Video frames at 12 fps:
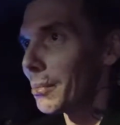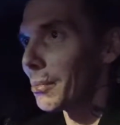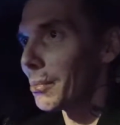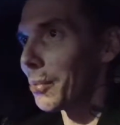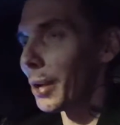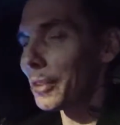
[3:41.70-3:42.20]

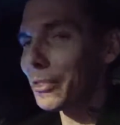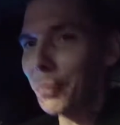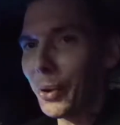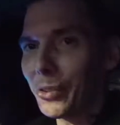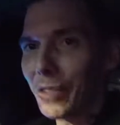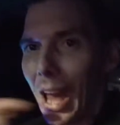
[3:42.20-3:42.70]
what's
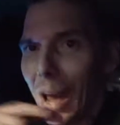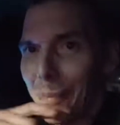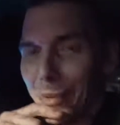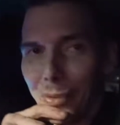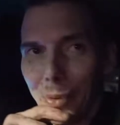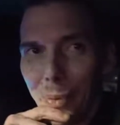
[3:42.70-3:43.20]
supposed to
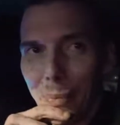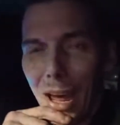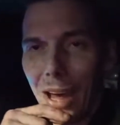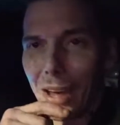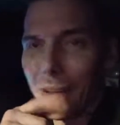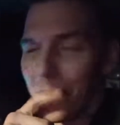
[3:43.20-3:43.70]
happen from
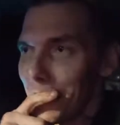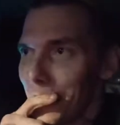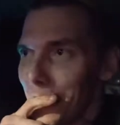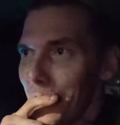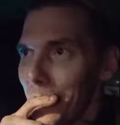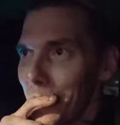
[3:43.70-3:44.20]
that?
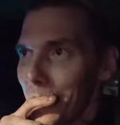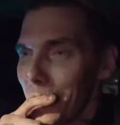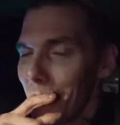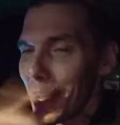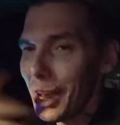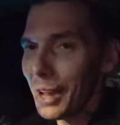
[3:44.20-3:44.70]

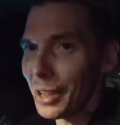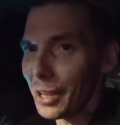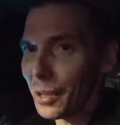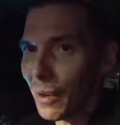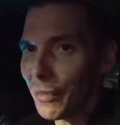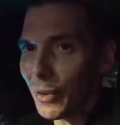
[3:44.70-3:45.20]

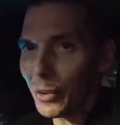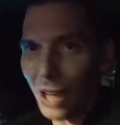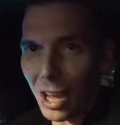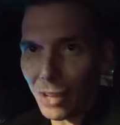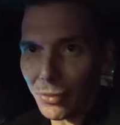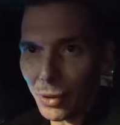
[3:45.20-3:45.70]
The UFO
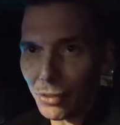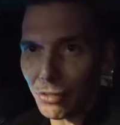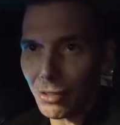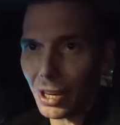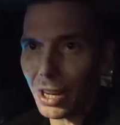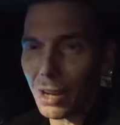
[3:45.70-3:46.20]
task force is
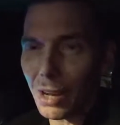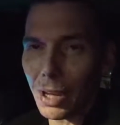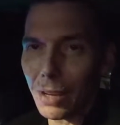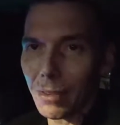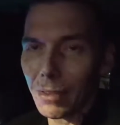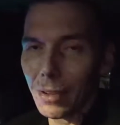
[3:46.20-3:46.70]
going to come
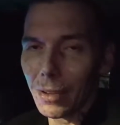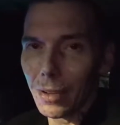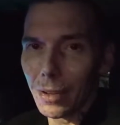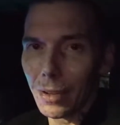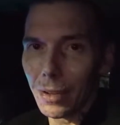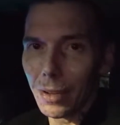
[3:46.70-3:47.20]
in
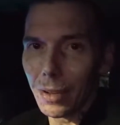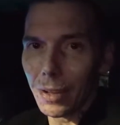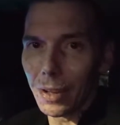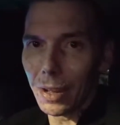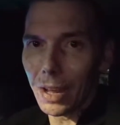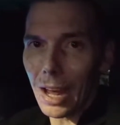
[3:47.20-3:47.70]

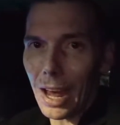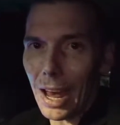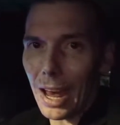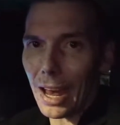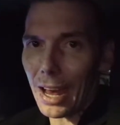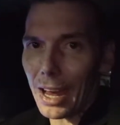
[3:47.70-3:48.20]

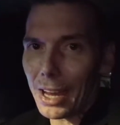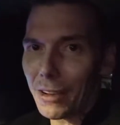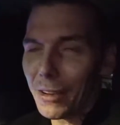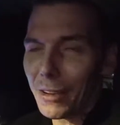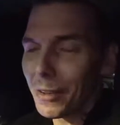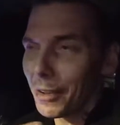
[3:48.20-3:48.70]

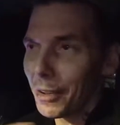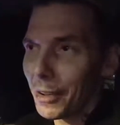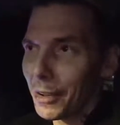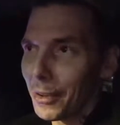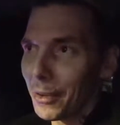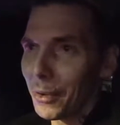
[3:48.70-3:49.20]
and
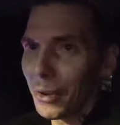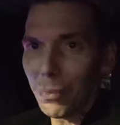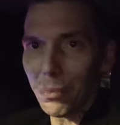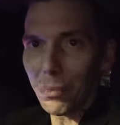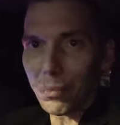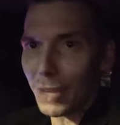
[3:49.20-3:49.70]

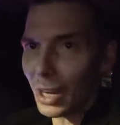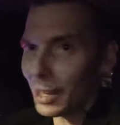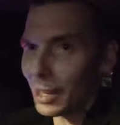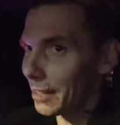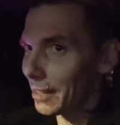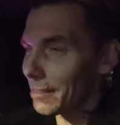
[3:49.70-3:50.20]

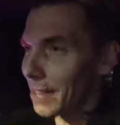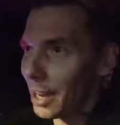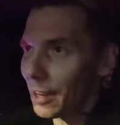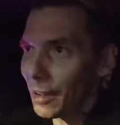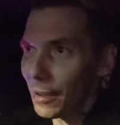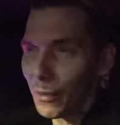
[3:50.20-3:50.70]
collect
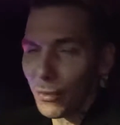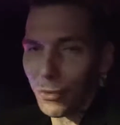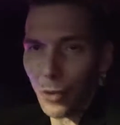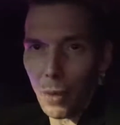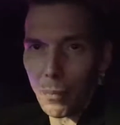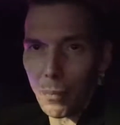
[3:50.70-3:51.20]
data
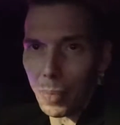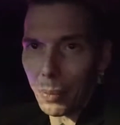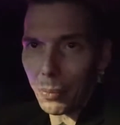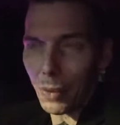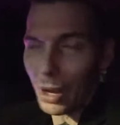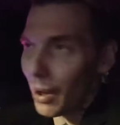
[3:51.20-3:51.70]
from
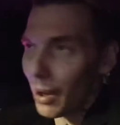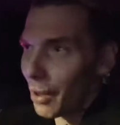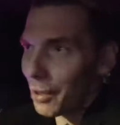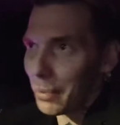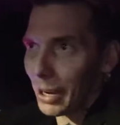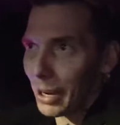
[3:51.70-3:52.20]

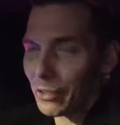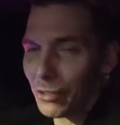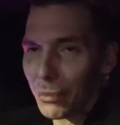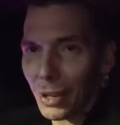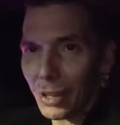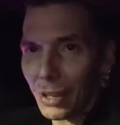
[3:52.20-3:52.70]
all the branches
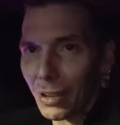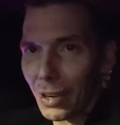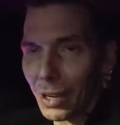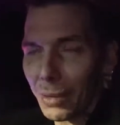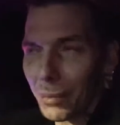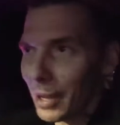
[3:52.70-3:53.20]
of
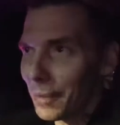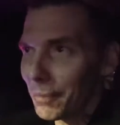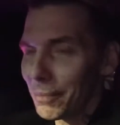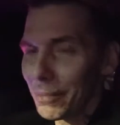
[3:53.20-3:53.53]
military. What